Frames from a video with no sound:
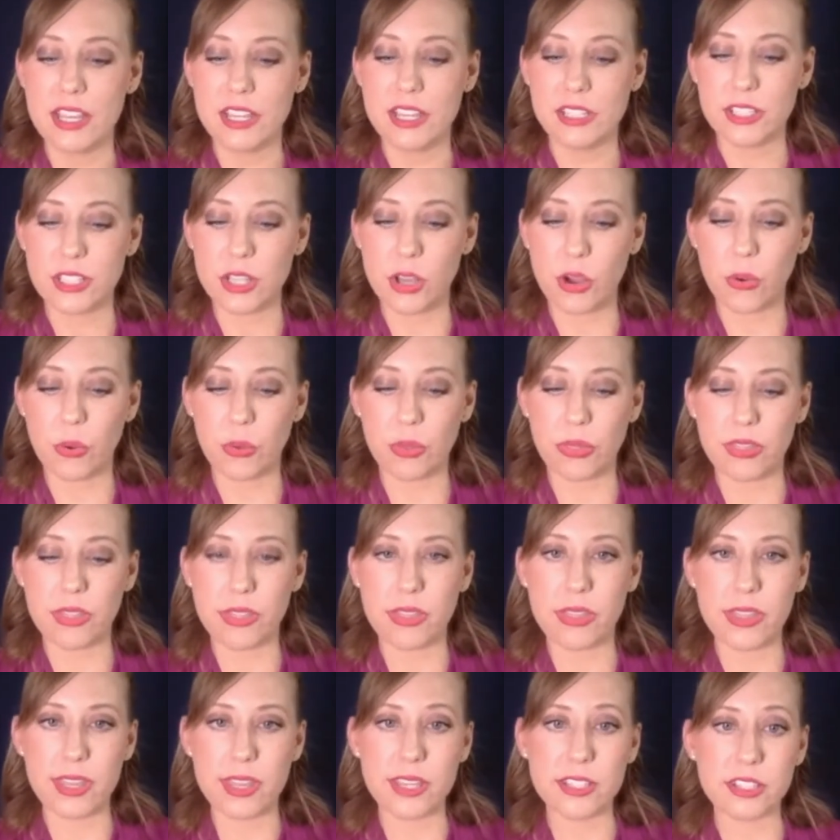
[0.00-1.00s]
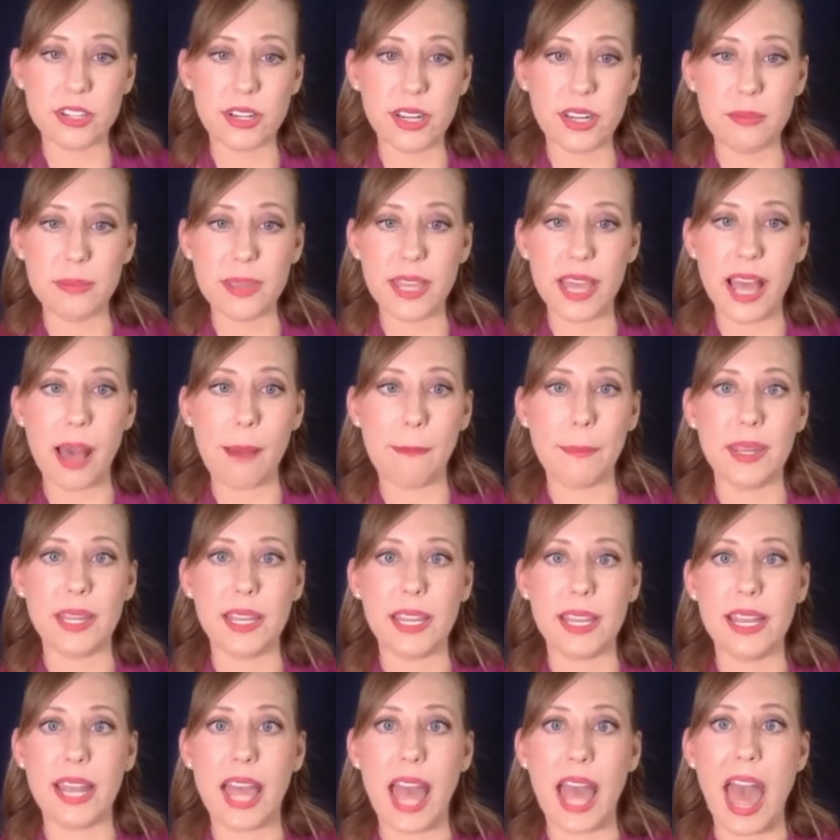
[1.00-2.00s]
So these are going to be
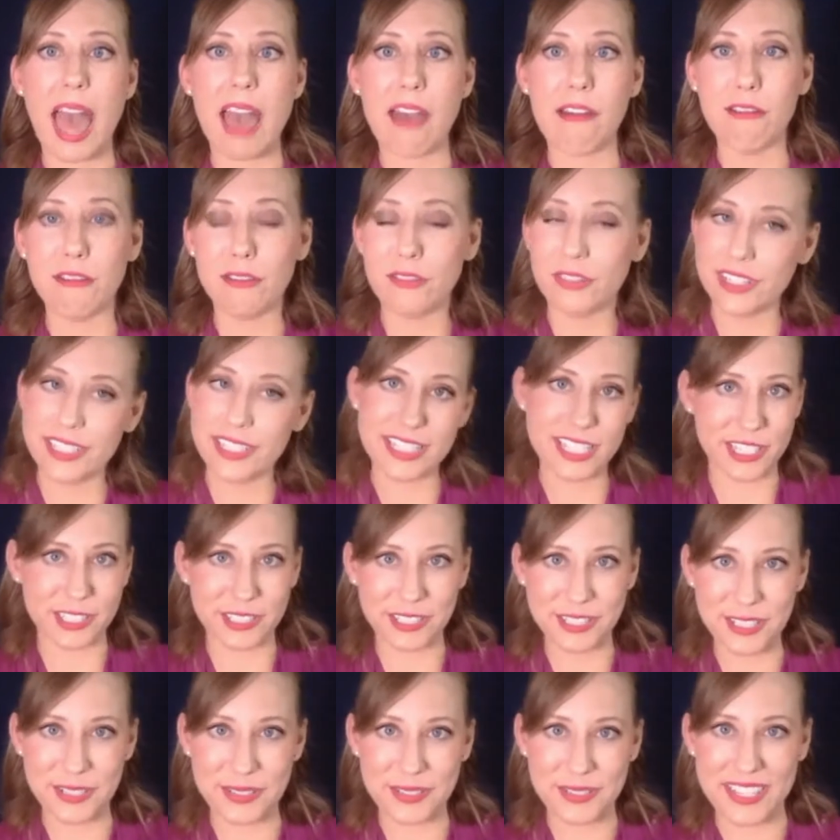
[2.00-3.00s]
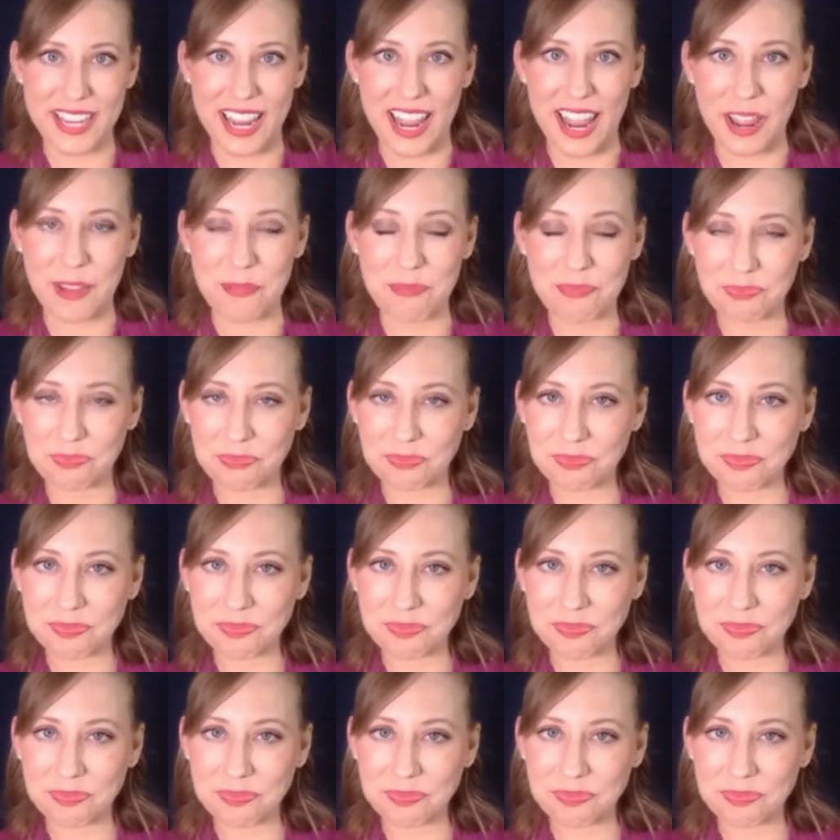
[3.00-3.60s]
happening every single Tuesday.